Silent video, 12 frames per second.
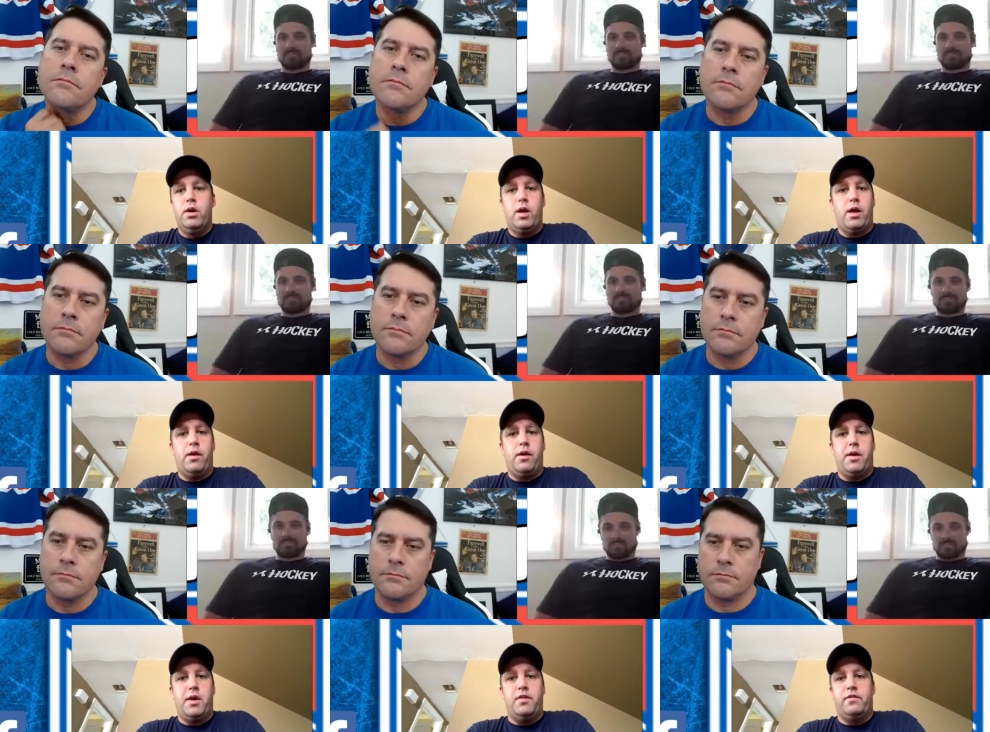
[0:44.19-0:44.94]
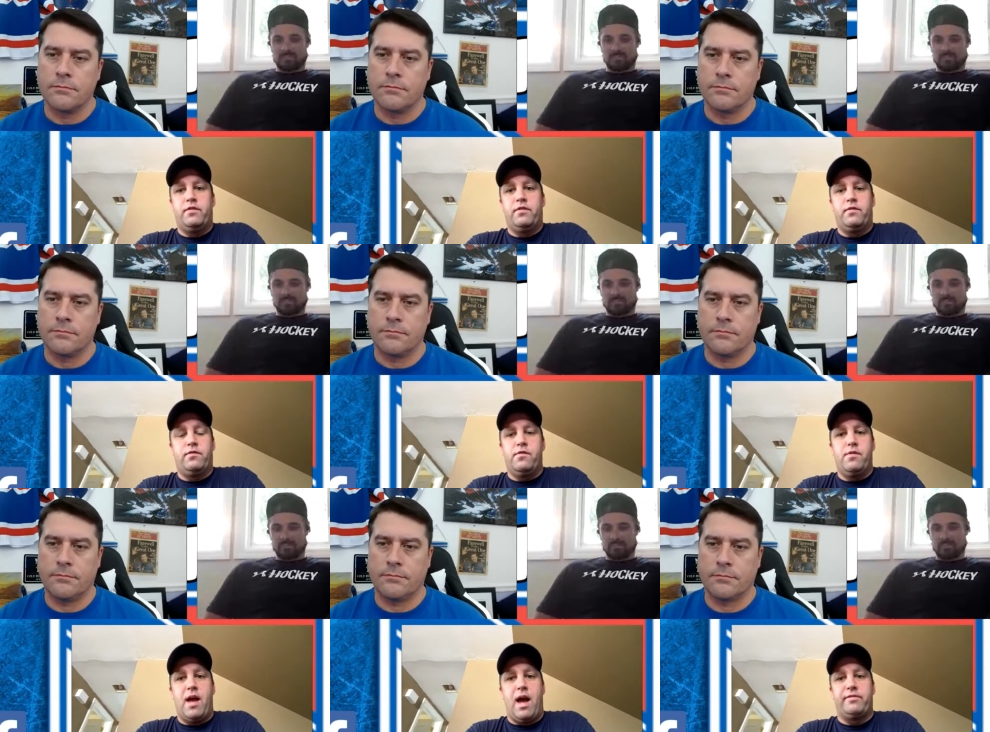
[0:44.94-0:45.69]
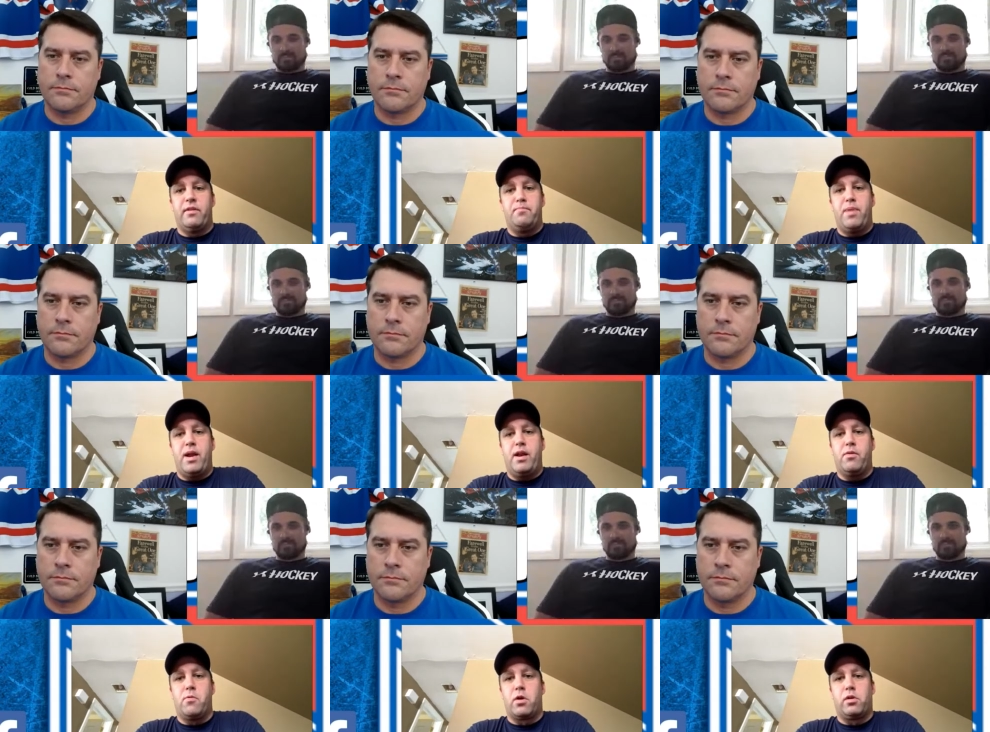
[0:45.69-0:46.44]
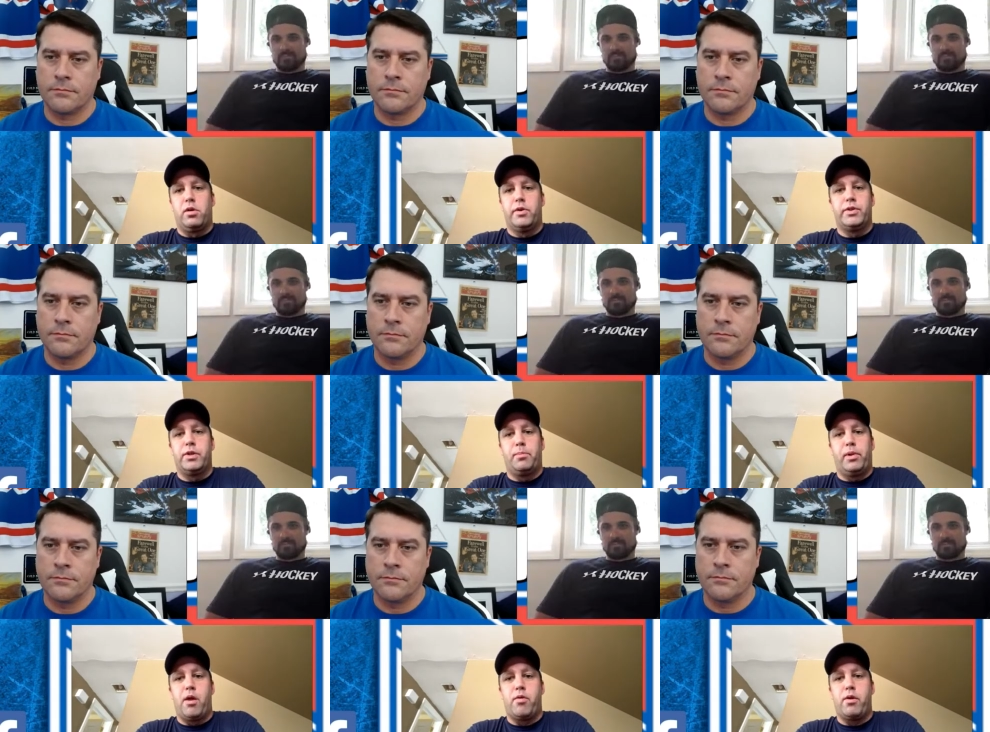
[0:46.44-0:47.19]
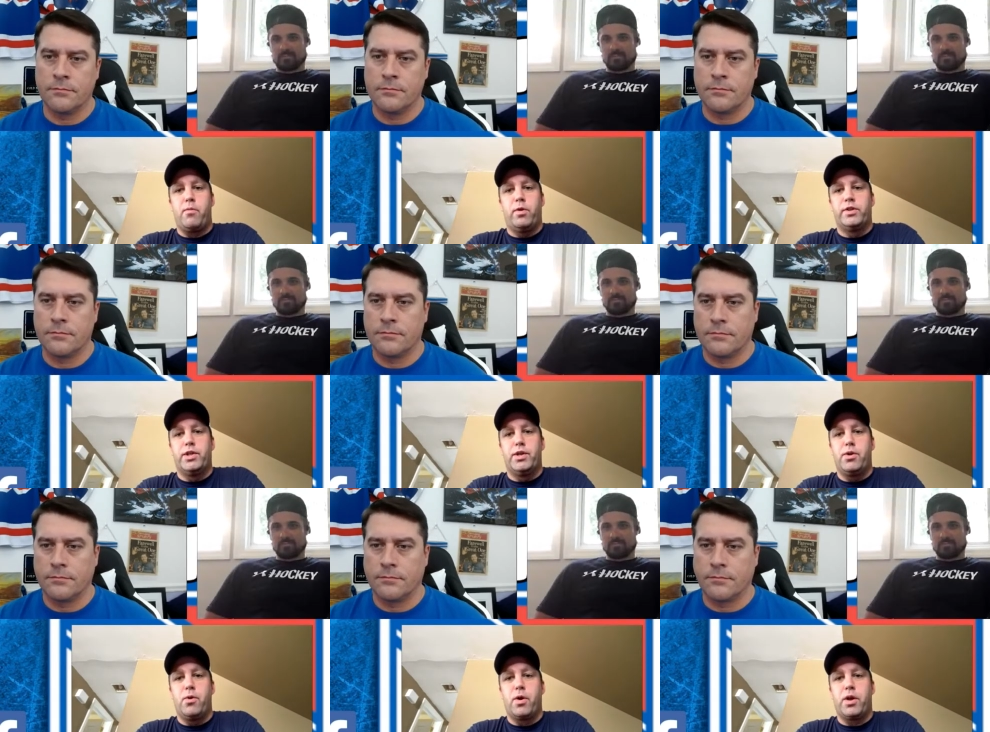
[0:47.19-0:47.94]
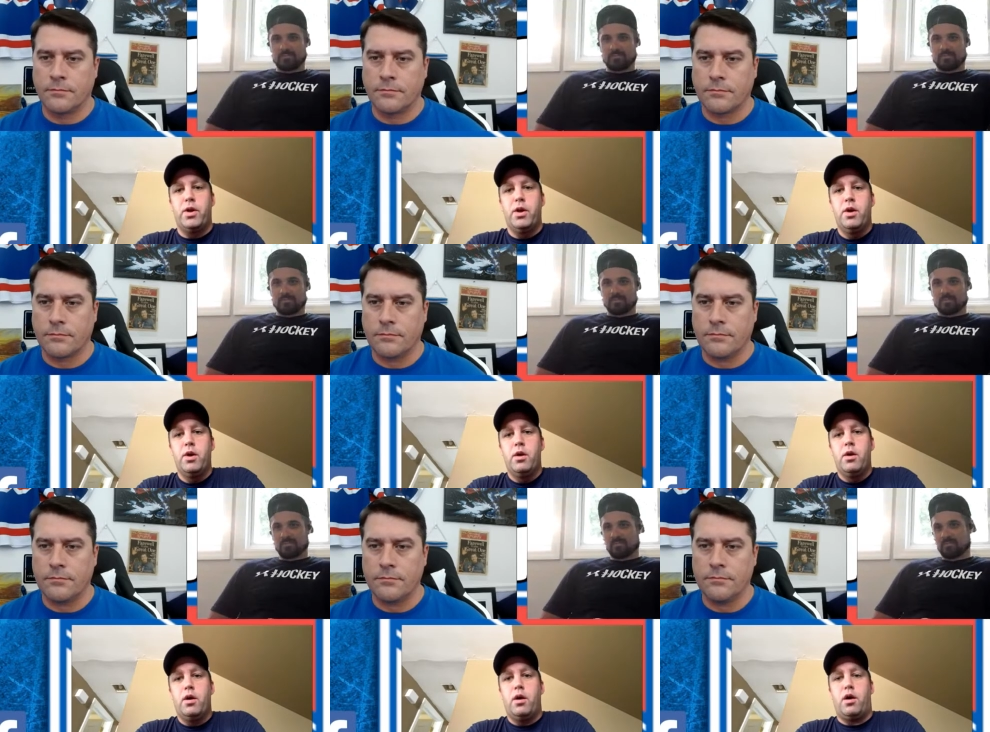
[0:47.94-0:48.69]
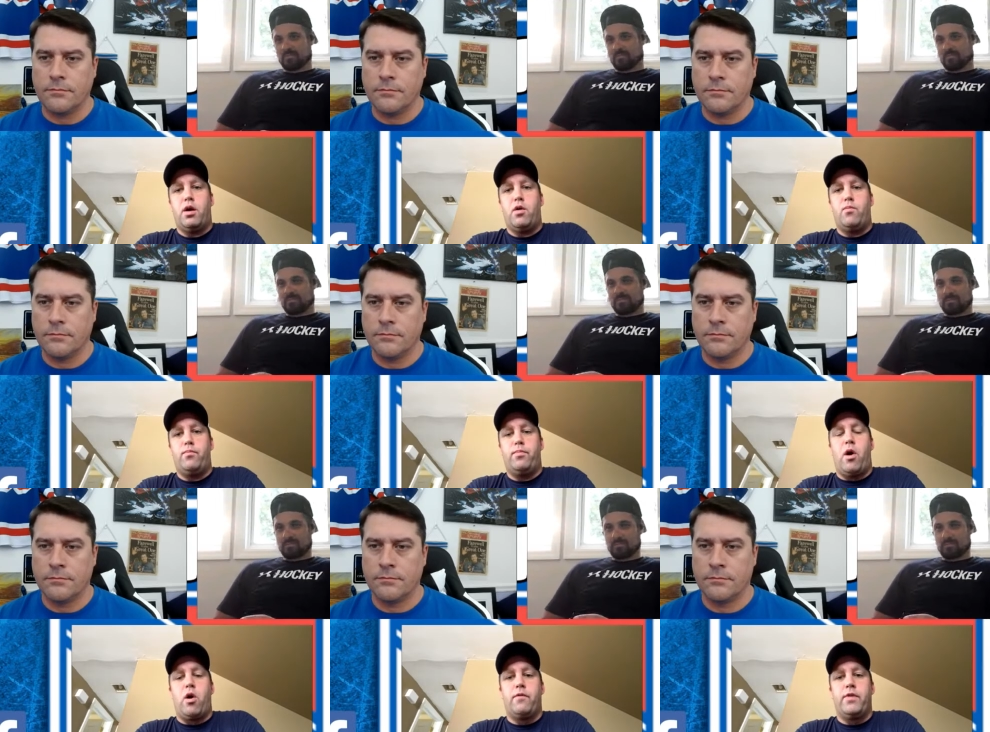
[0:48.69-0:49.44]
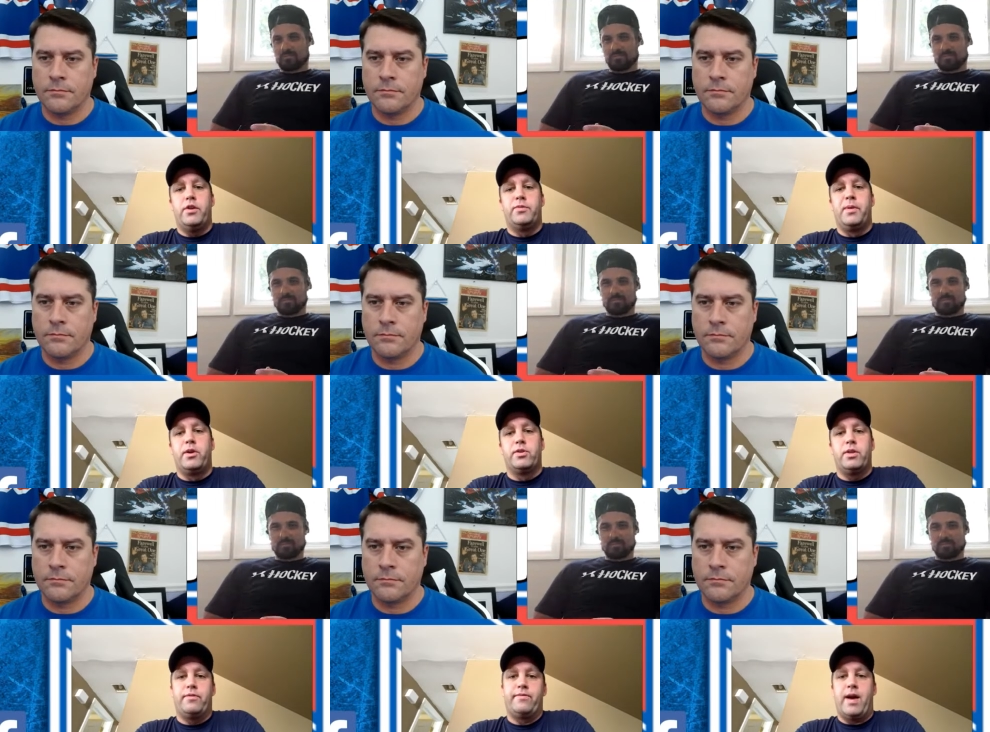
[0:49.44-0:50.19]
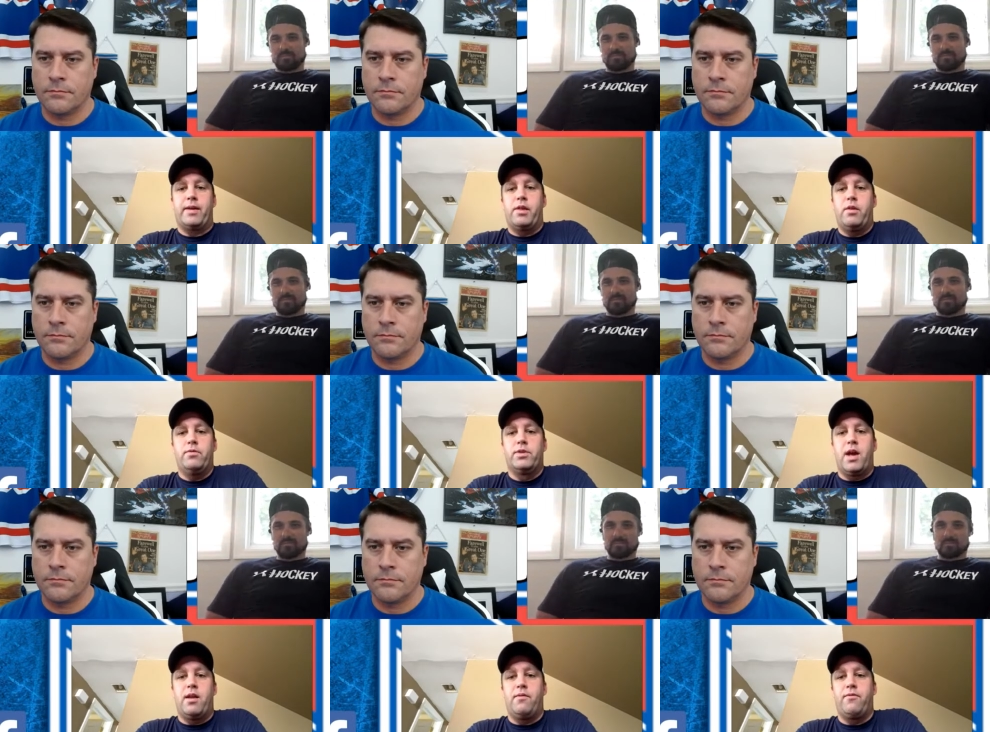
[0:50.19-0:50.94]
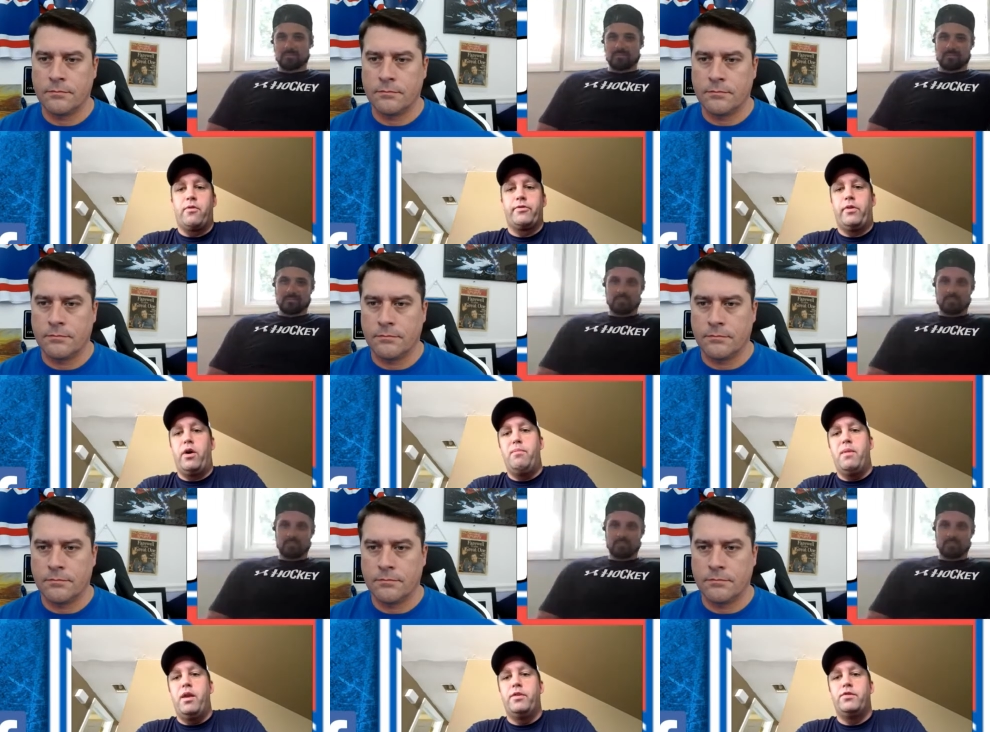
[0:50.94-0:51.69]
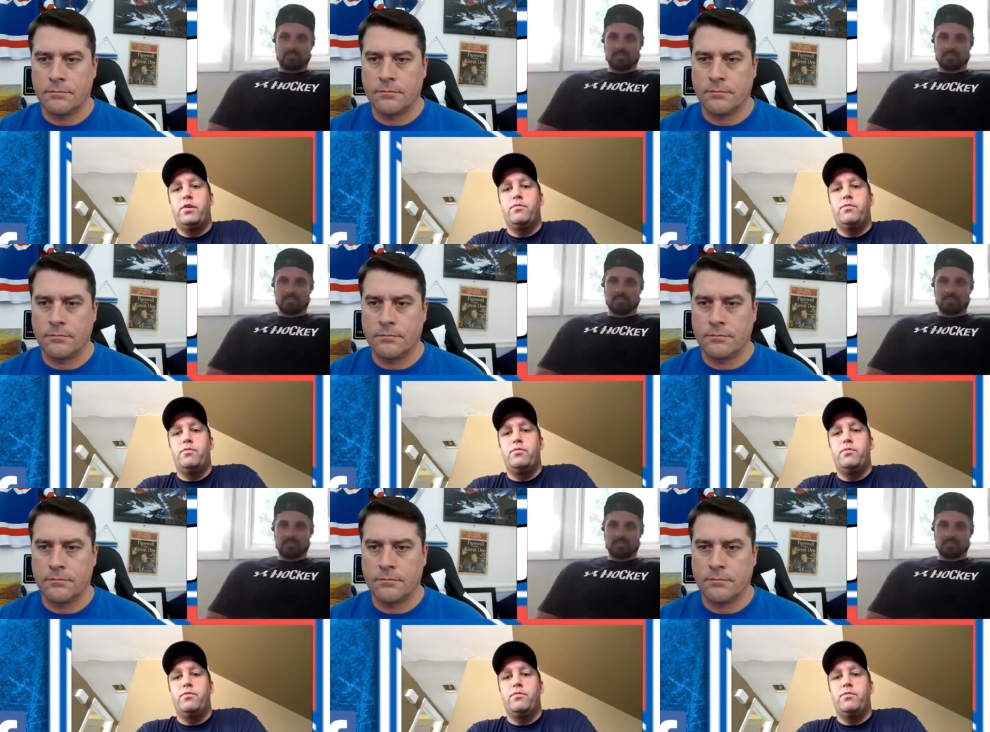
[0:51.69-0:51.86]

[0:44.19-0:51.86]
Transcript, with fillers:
Speaker 1: It, he's hasn't been anywhere close to the player that he was in New York. Uh, part of it is because of the fact that he was getting first-line minutes and he